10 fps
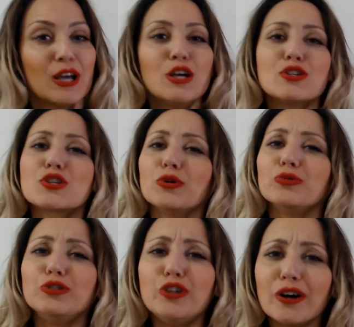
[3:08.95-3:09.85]
so
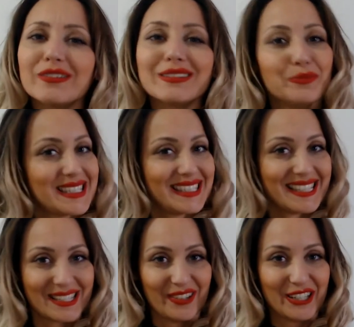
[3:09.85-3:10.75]
don't miss
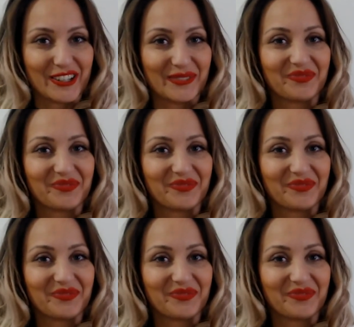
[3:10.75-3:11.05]
this video.